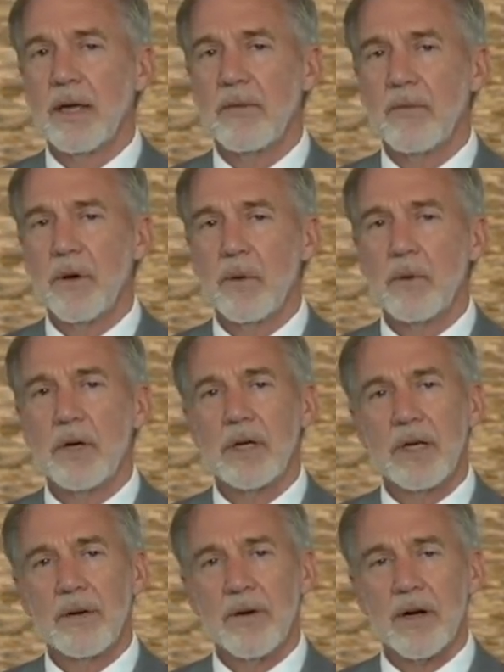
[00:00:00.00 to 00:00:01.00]
if we
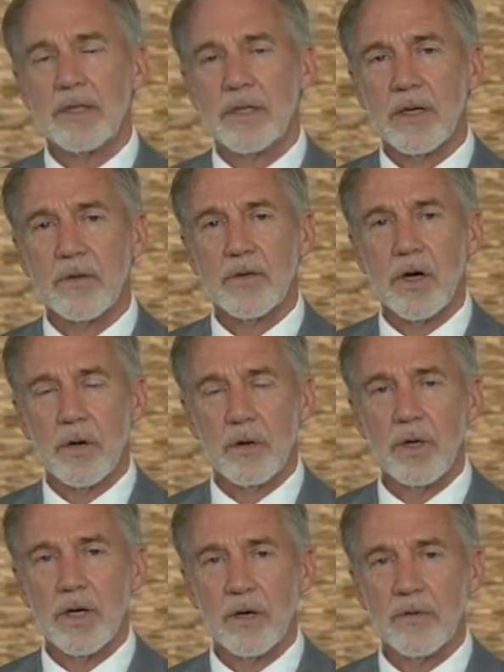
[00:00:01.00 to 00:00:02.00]
would give ourselves
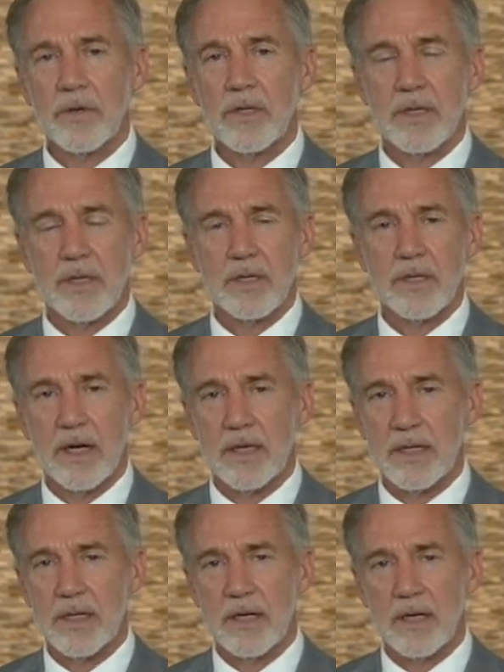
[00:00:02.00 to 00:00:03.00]
wholly over to this
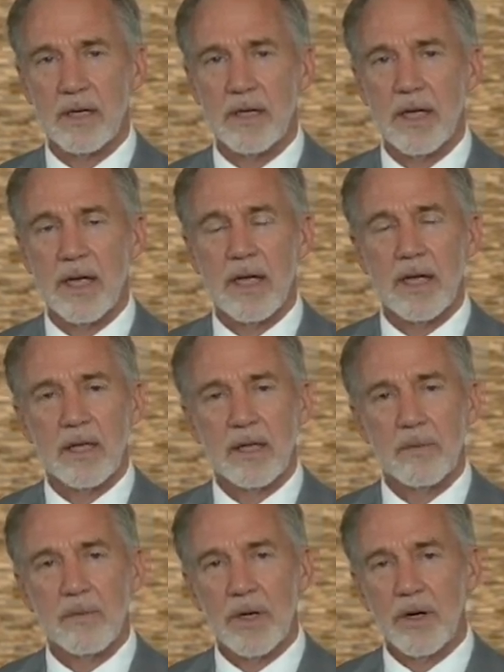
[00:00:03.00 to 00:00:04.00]
idea
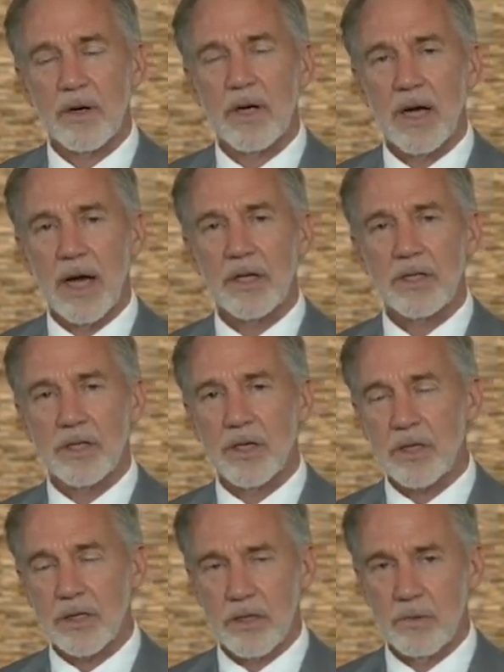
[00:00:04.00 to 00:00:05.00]
that we are not
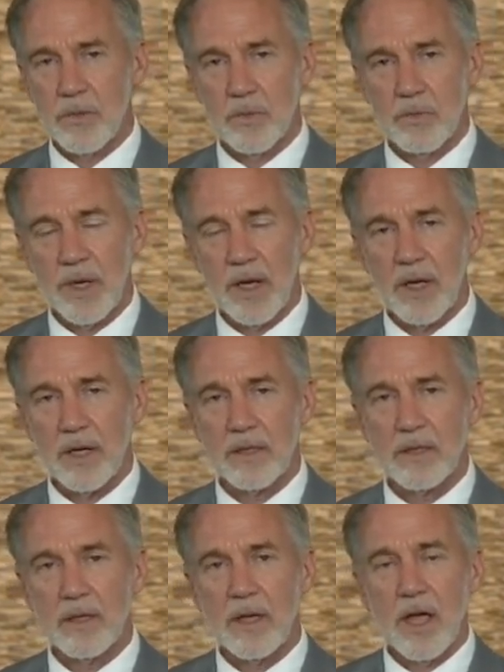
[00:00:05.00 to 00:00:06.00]
just human
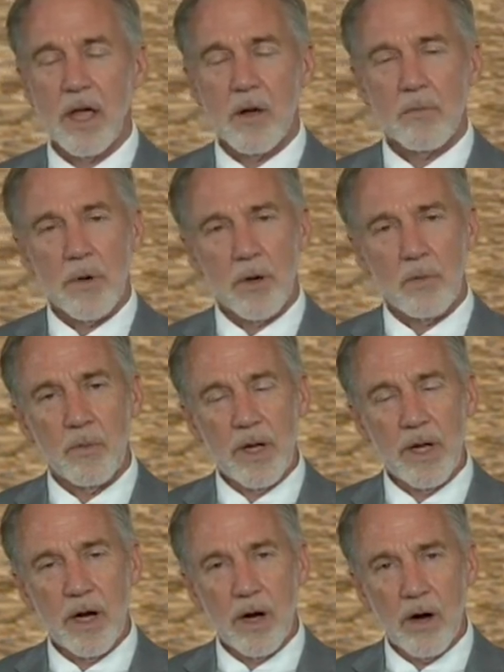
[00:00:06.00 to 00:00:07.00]
beings, but
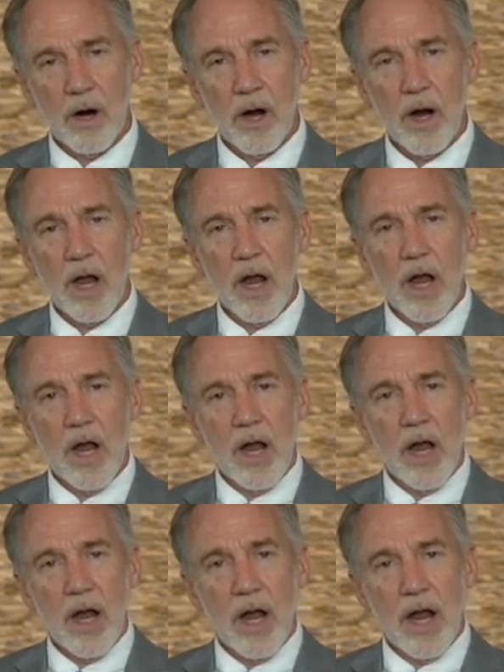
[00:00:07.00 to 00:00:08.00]
we are
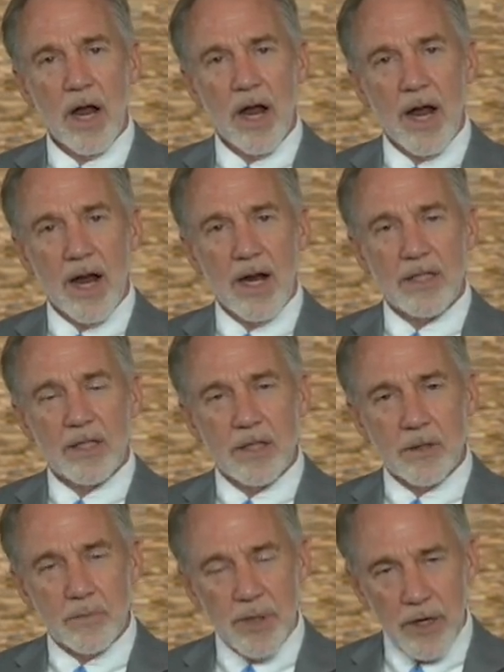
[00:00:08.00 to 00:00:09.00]

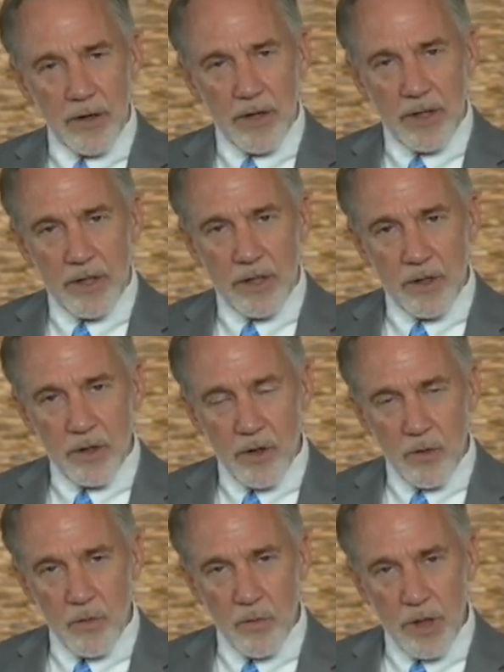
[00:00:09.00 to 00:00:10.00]
spirits
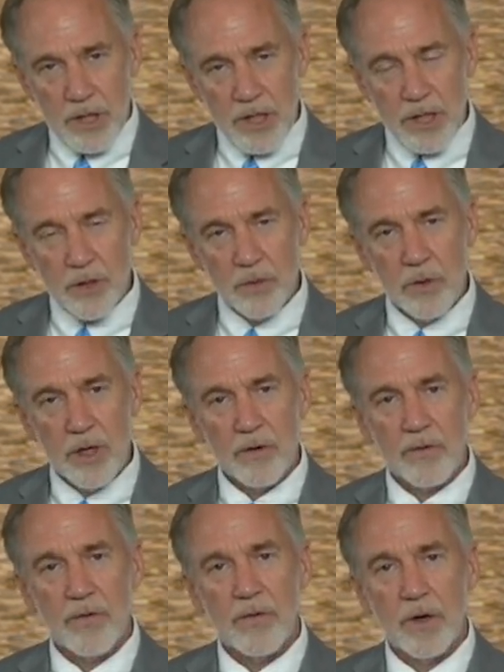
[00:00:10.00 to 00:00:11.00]
wishing to
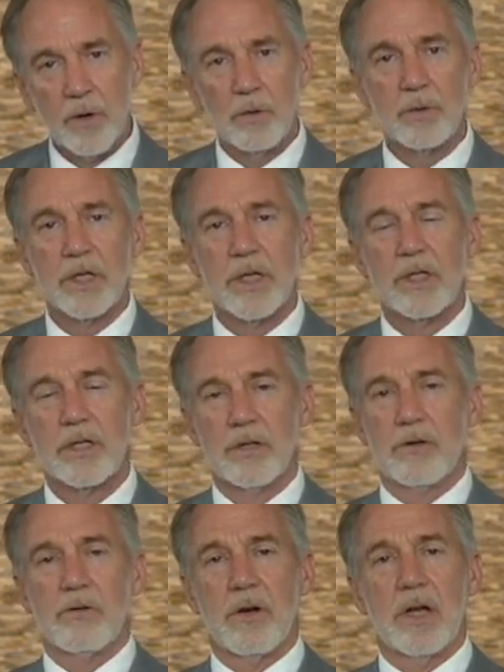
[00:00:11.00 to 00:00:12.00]
unfold into
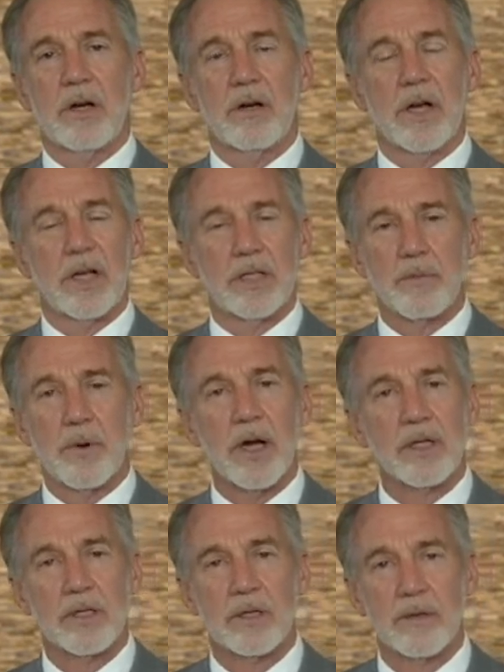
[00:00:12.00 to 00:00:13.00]
greater
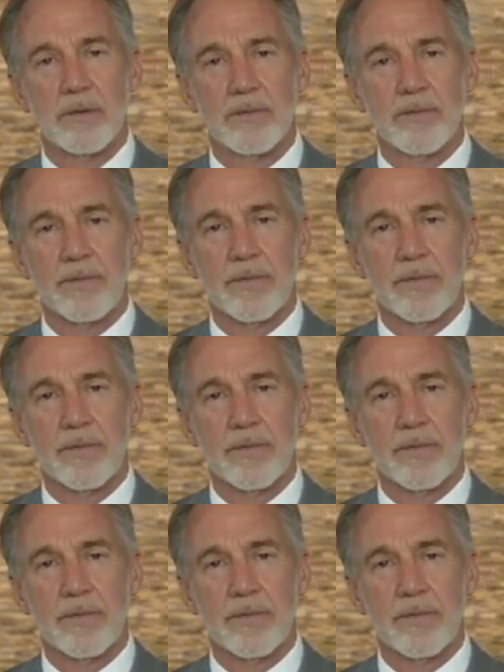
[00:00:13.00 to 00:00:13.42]
expression.